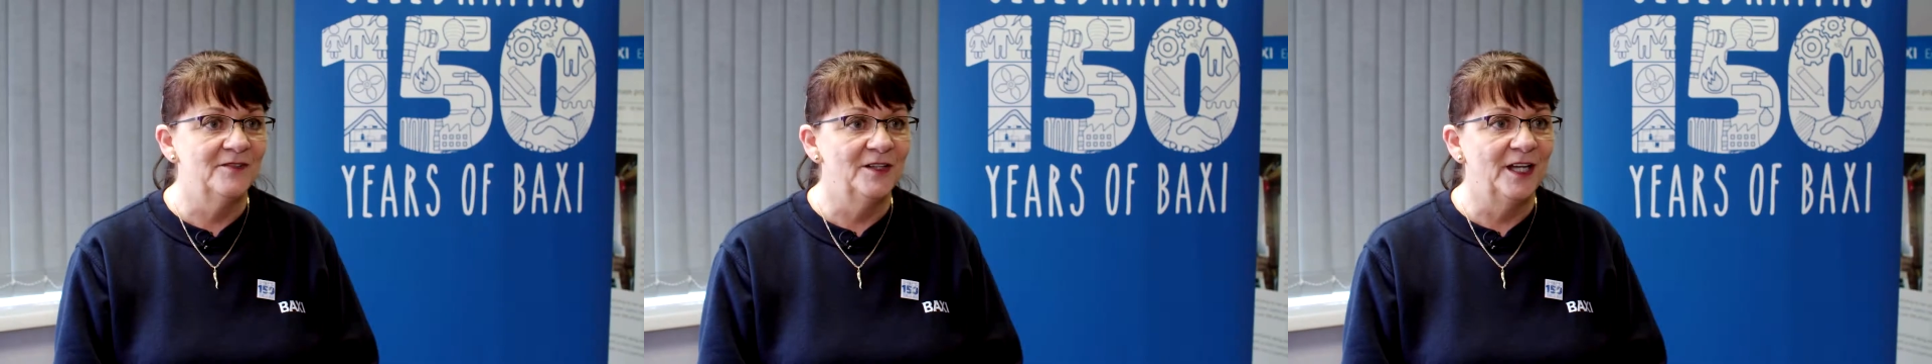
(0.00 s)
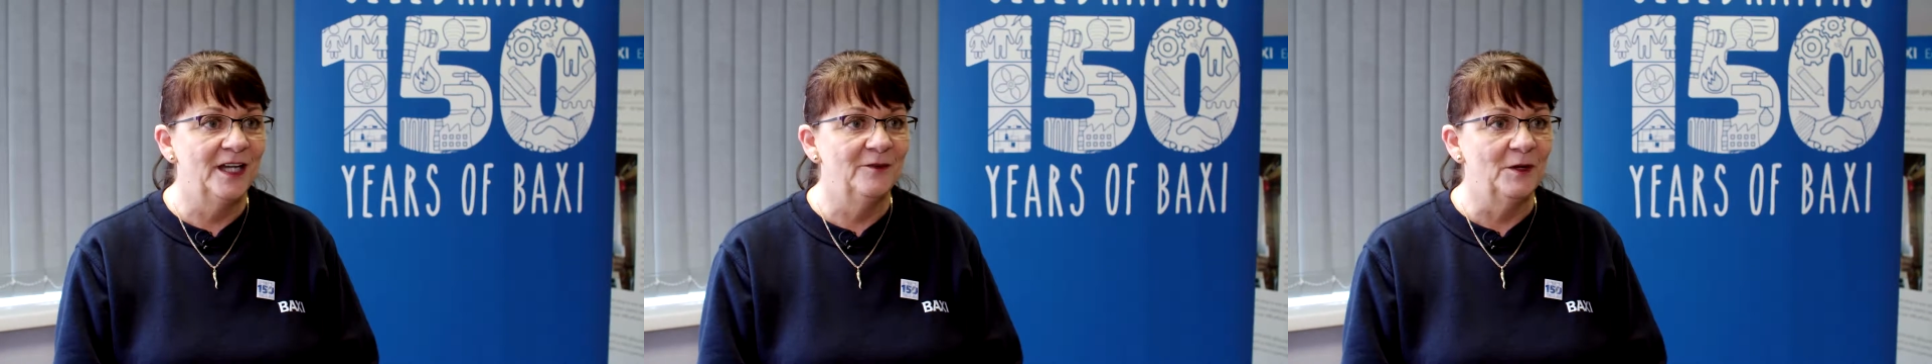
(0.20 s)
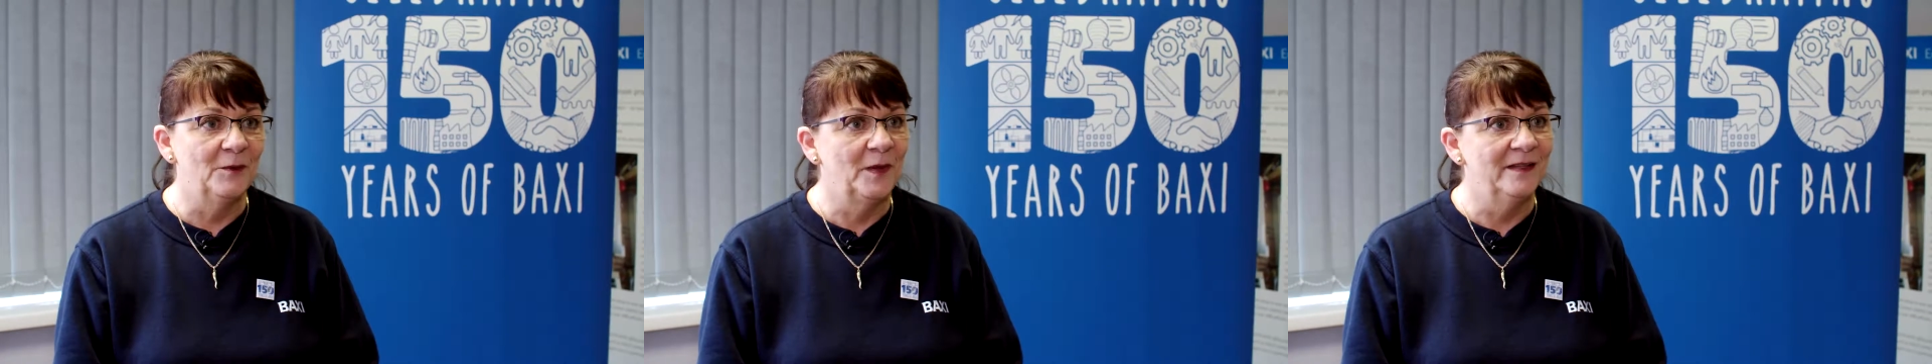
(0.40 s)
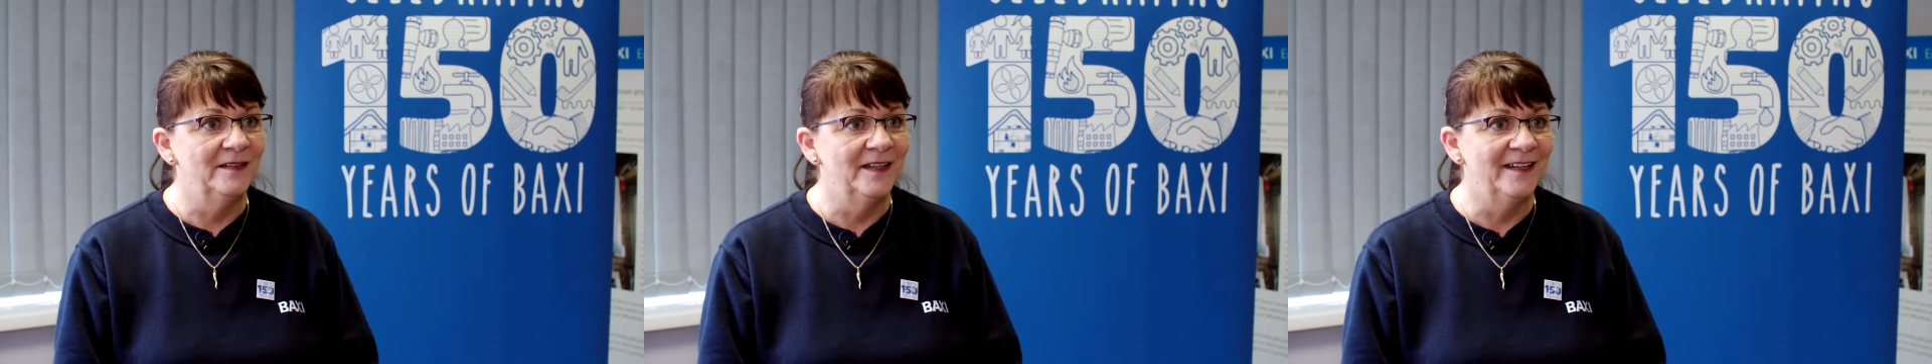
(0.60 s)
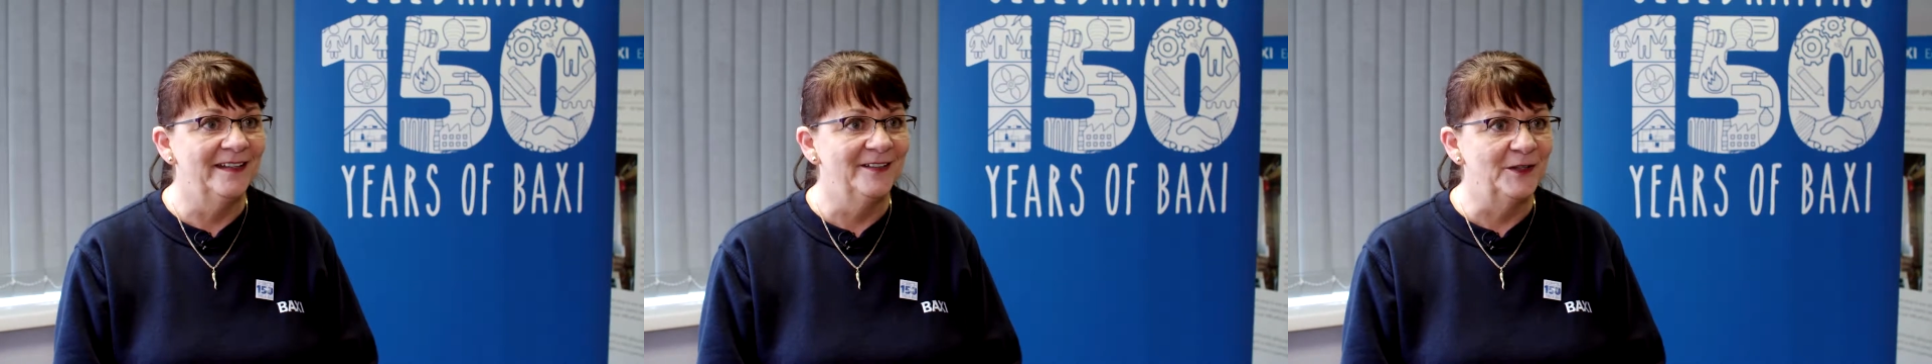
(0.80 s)
of an era
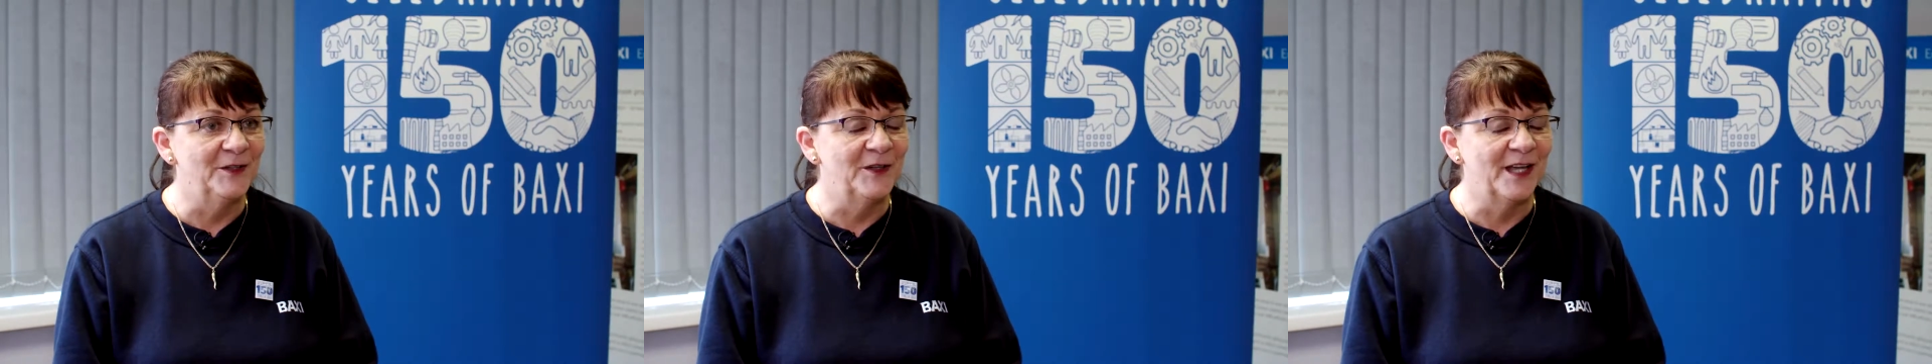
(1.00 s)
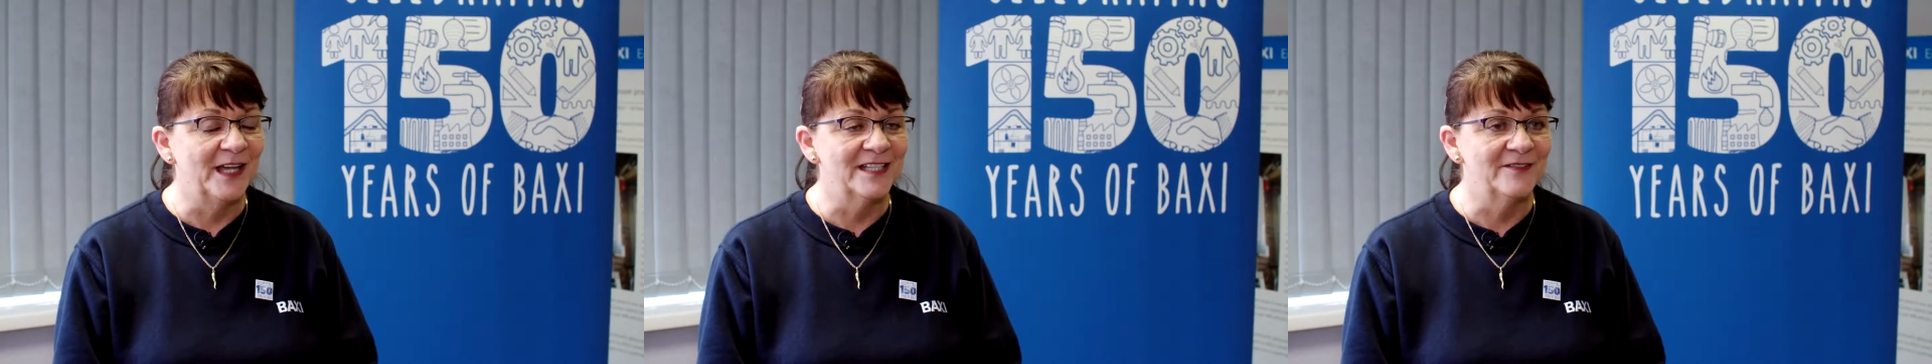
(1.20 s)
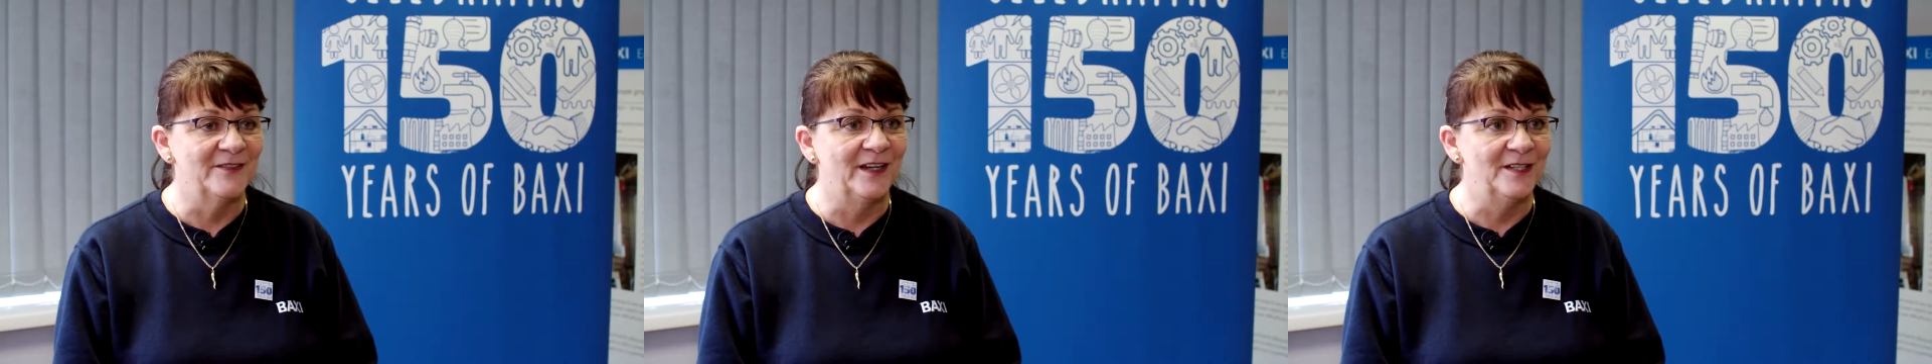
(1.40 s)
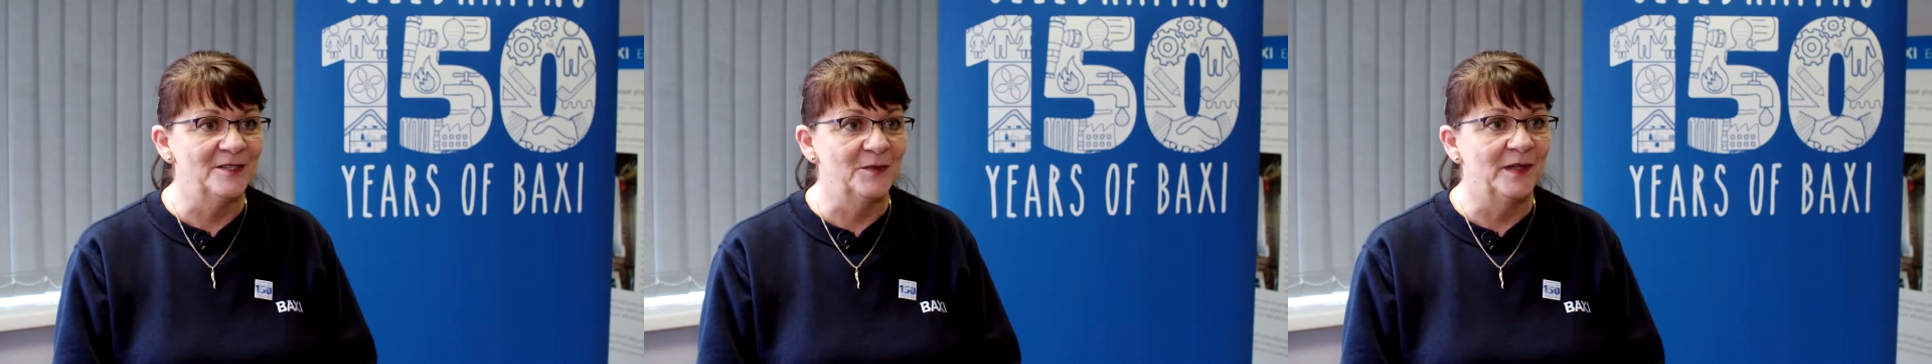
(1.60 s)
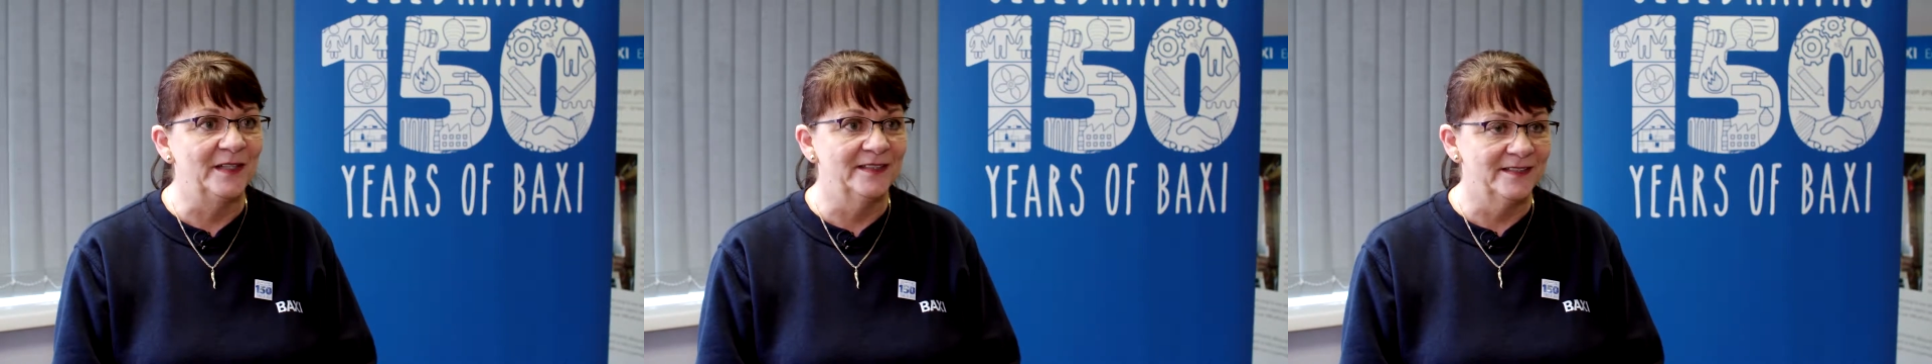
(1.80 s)
when all the gas
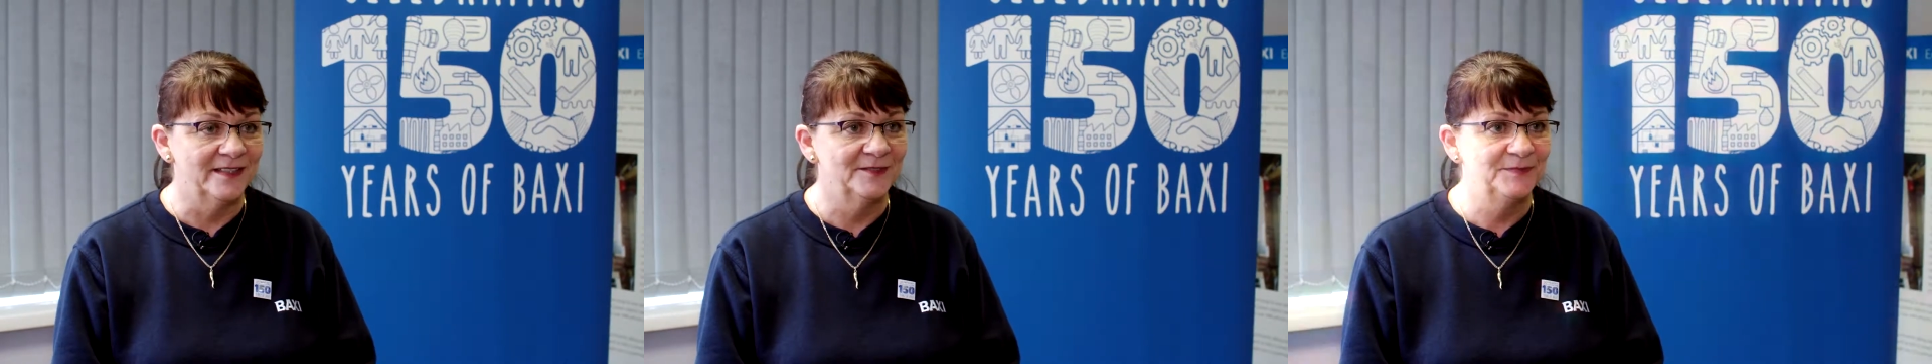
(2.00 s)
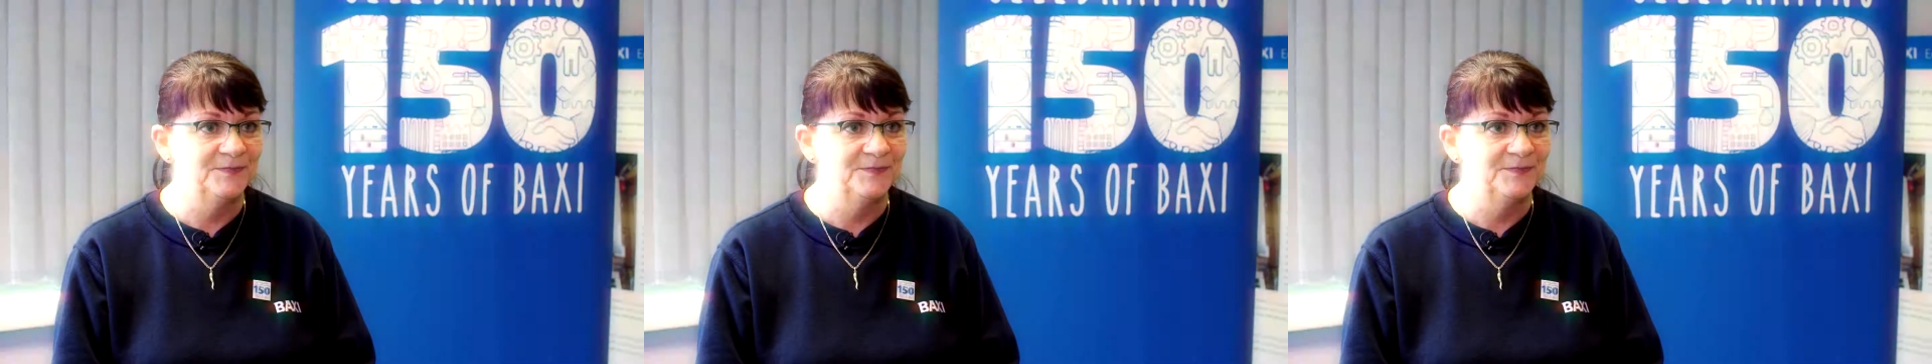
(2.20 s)
fires went.